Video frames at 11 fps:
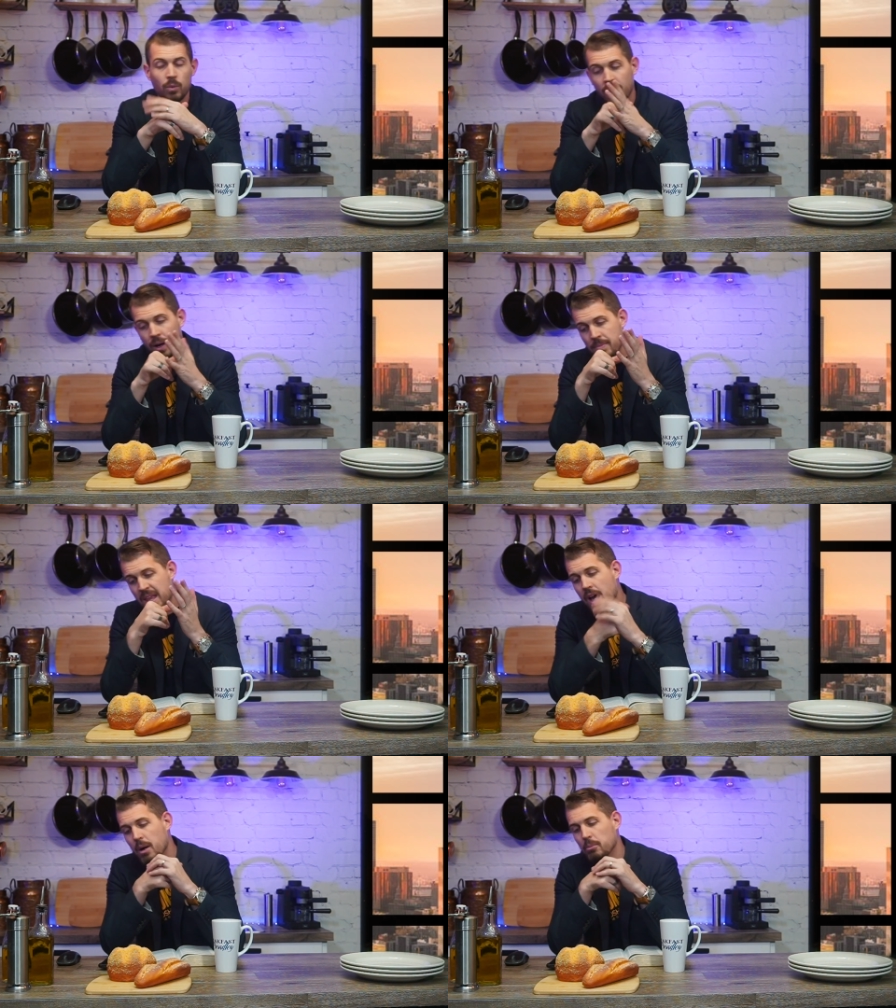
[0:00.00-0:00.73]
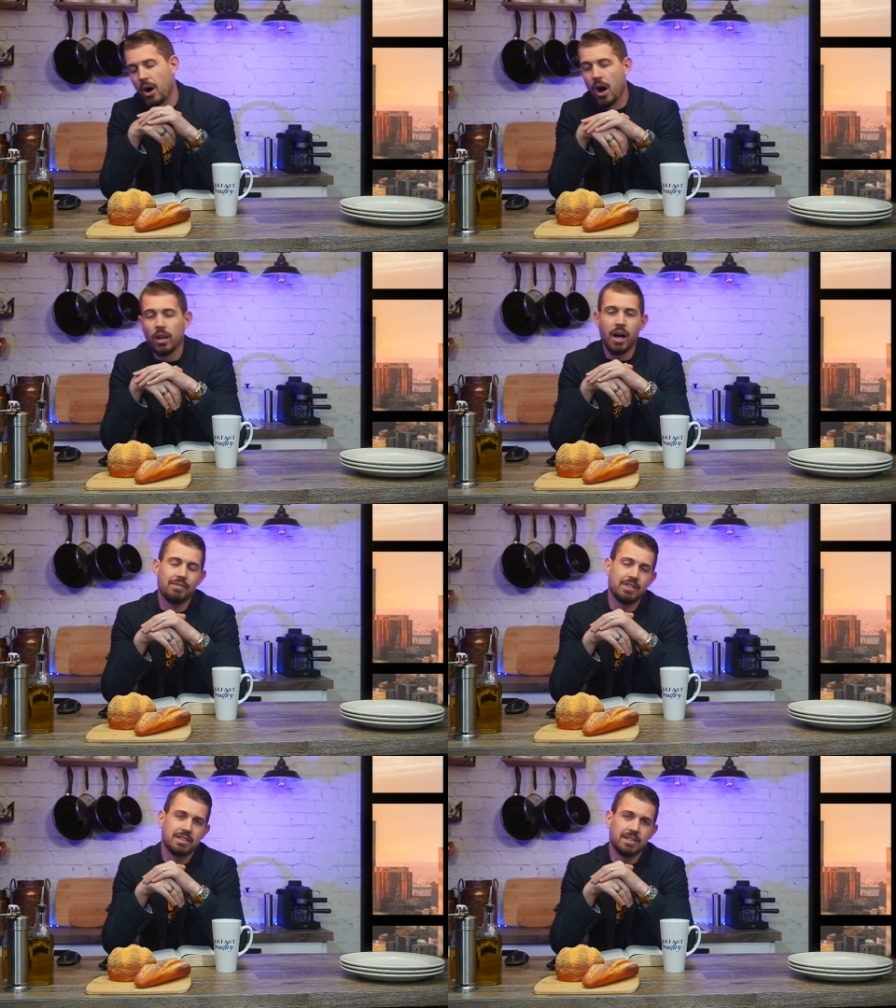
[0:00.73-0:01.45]
Well, Paul
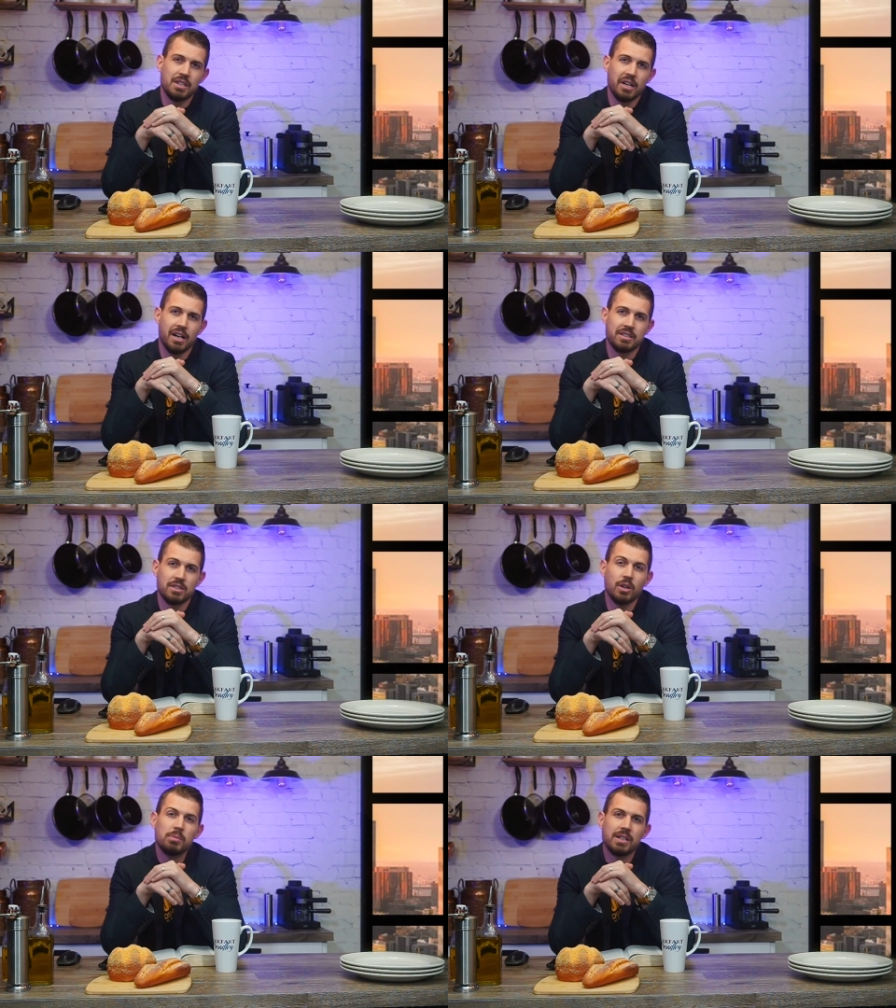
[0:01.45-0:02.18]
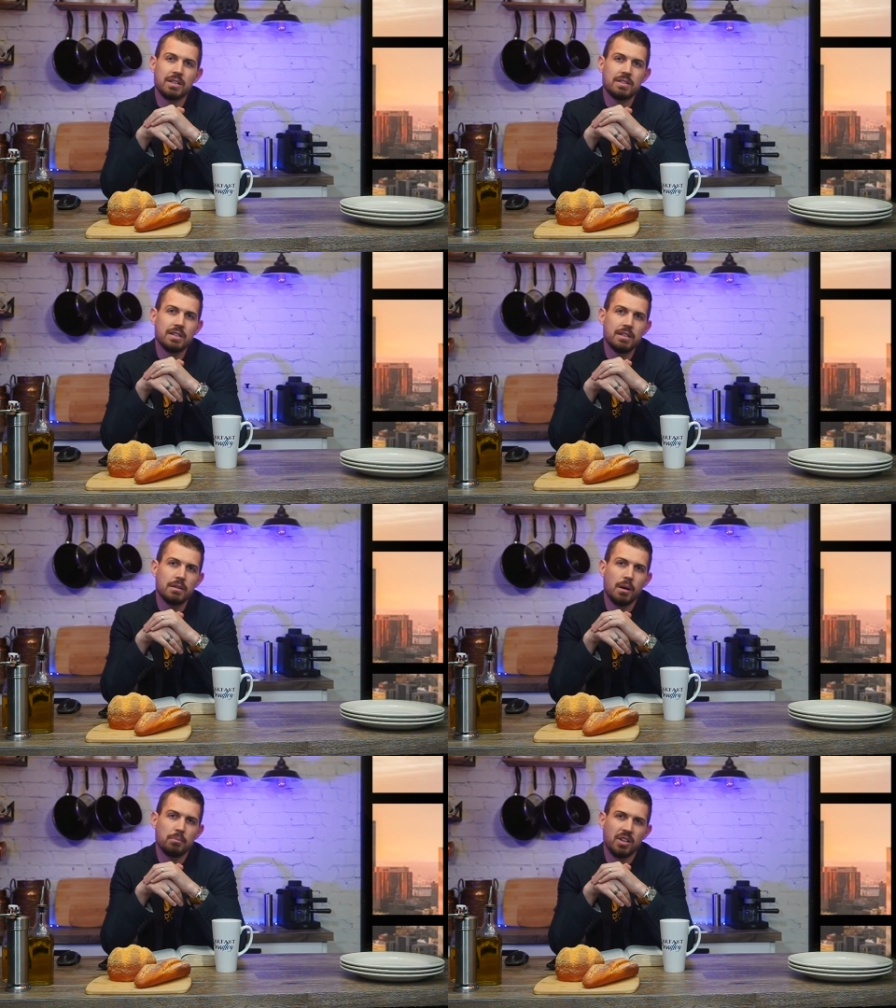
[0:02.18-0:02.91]
obviously thought so because
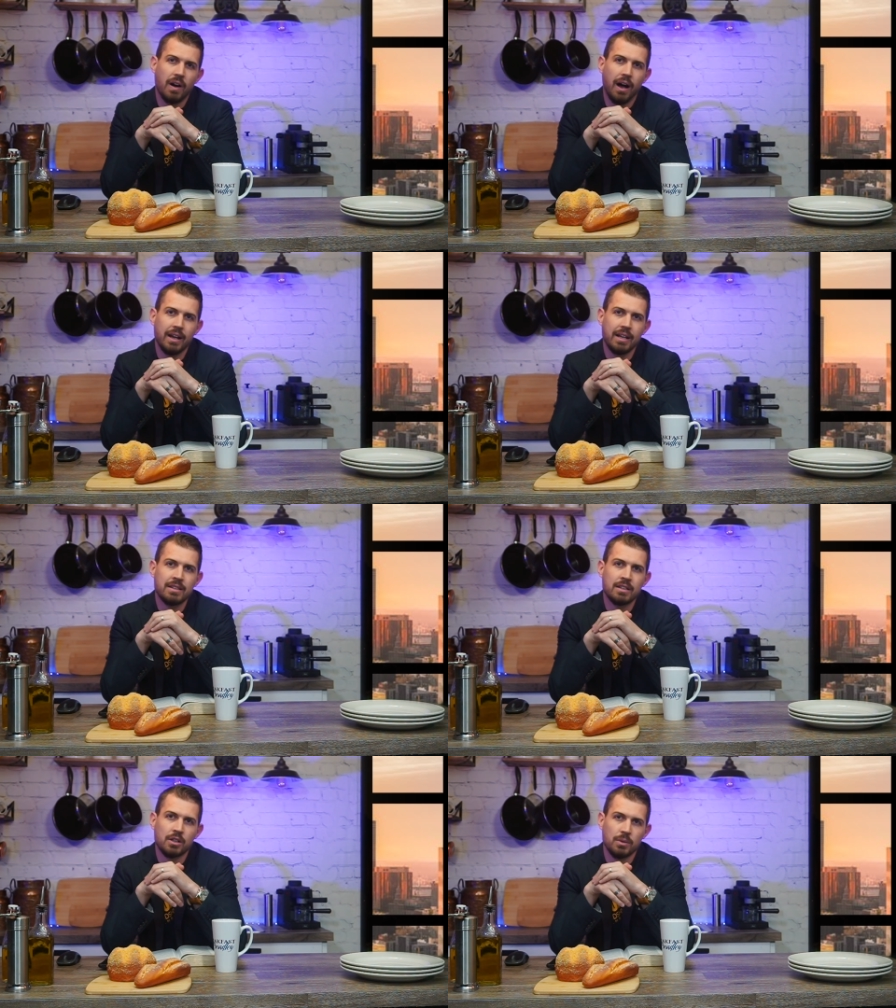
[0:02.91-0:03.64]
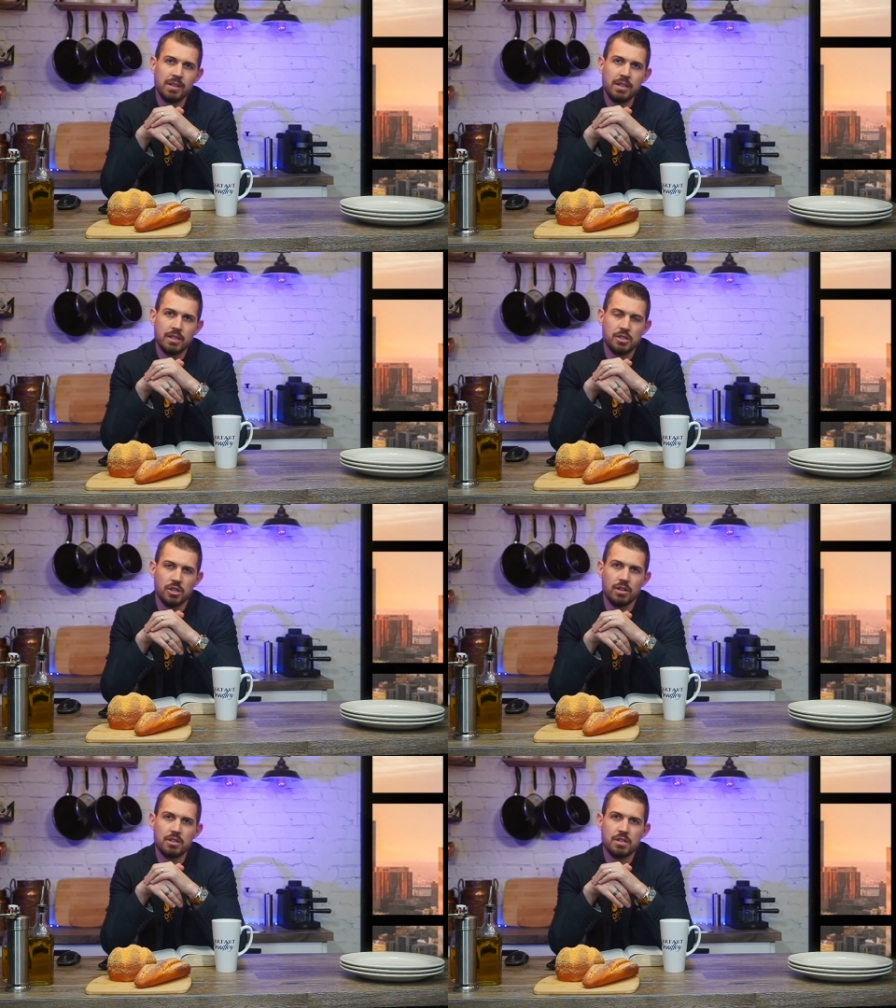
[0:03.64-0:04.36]
he taught in the Corinthian
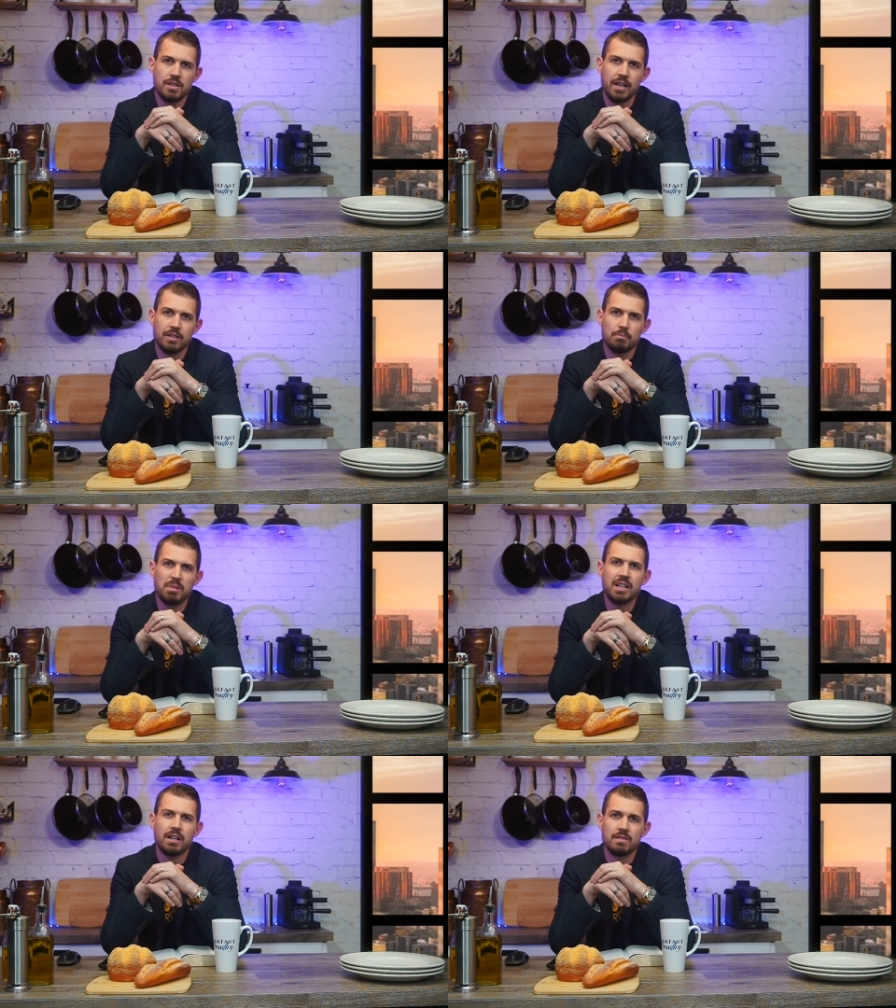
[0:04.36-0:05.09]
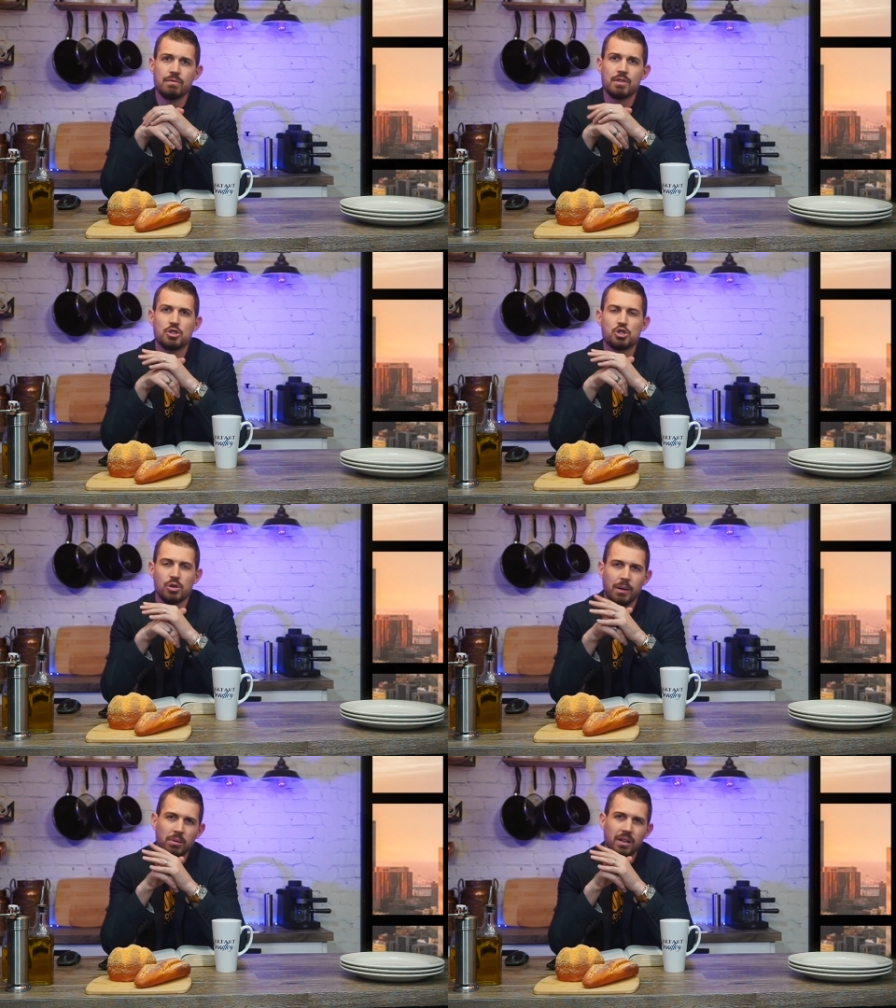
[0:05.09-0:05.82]
church that because of the
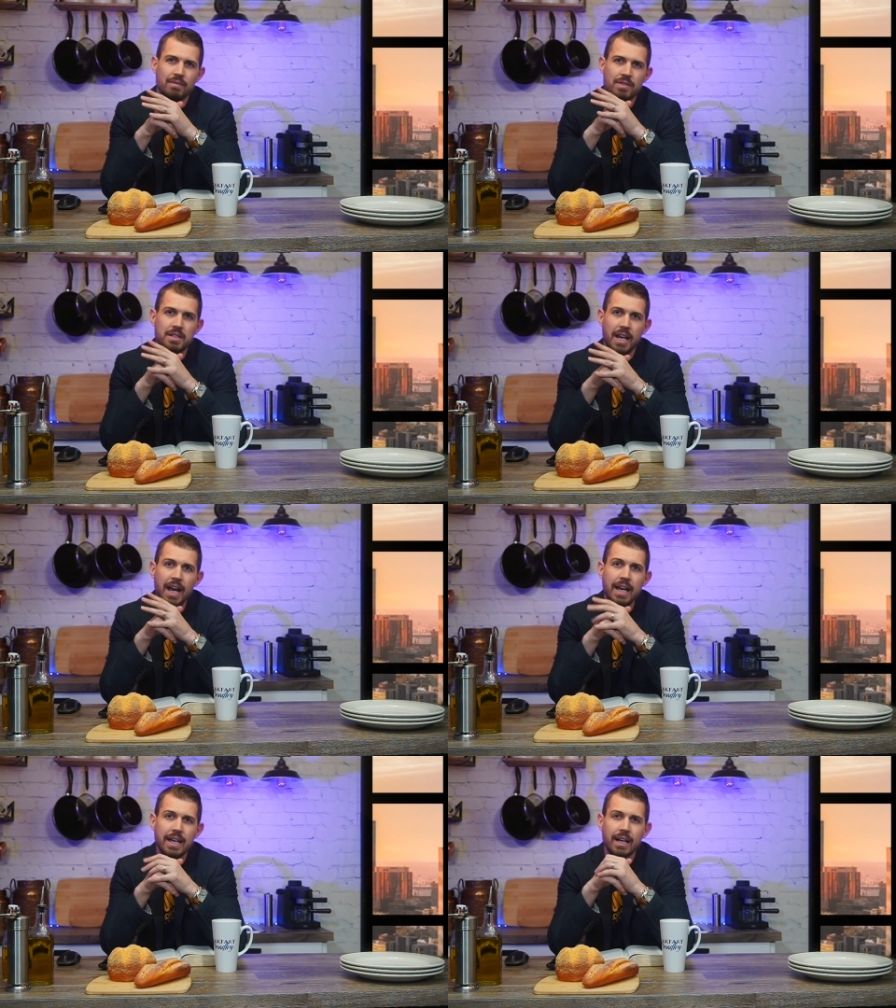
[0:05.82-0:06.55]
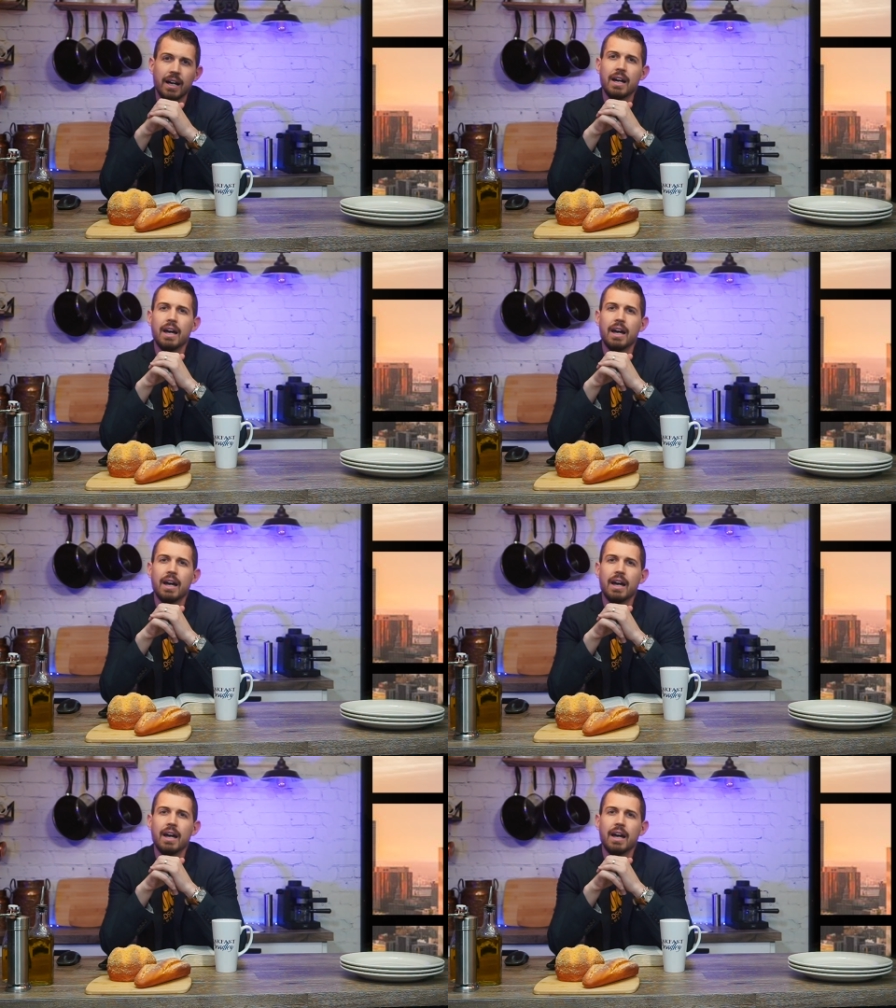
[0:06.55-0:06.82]
trouble of the day